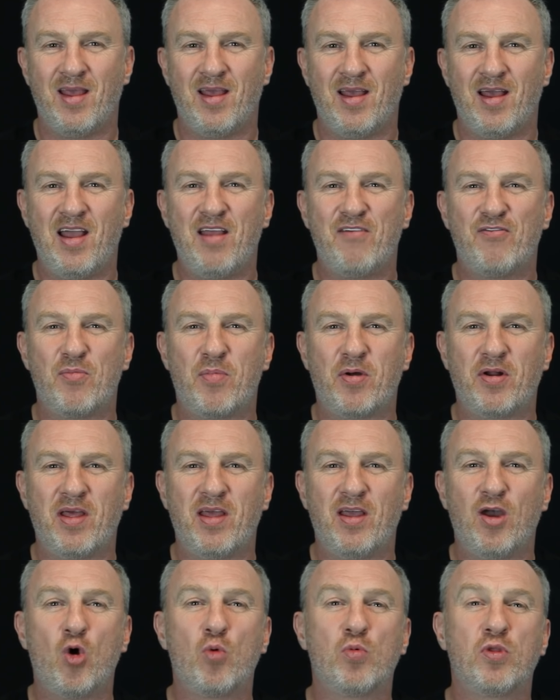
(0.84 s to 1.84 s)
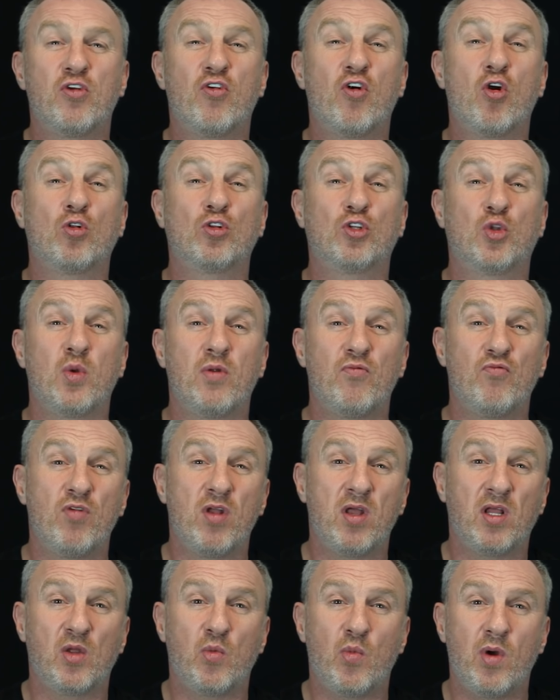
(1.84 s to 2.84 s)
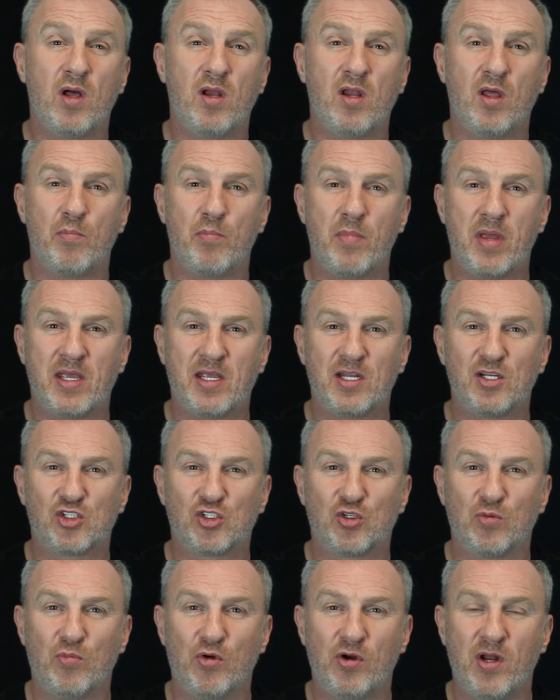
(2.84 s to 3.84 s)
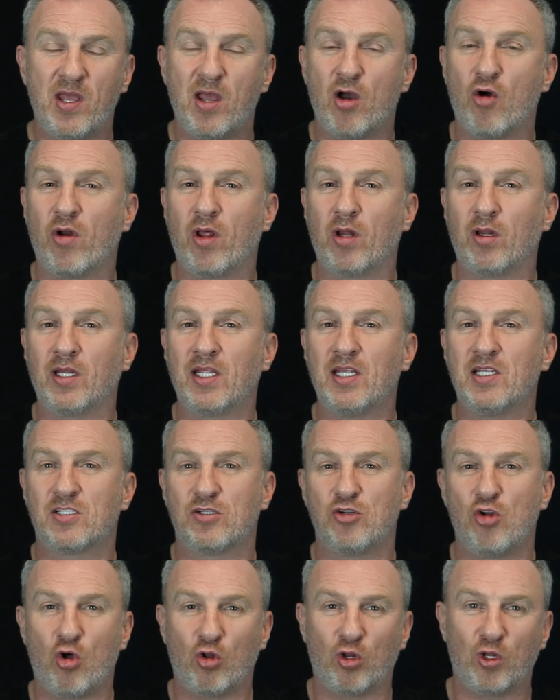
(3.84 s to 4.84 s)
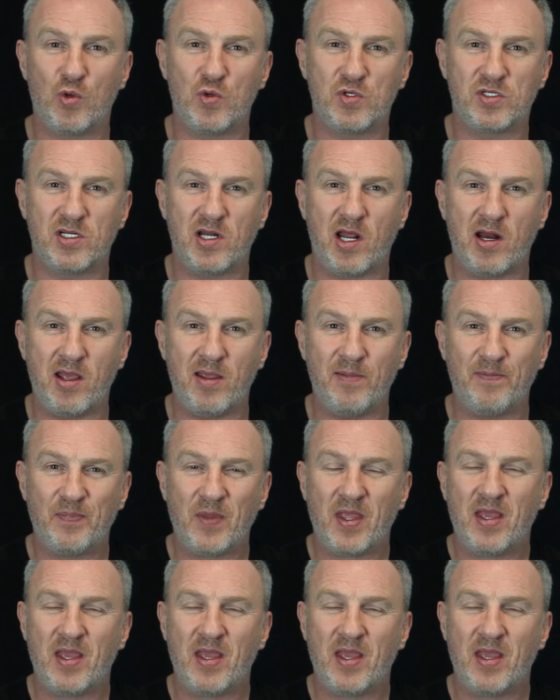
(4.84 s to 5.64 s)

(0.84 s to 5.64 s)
Hey everybody, I hope you're all doing really well and making some money, or at least not losing any.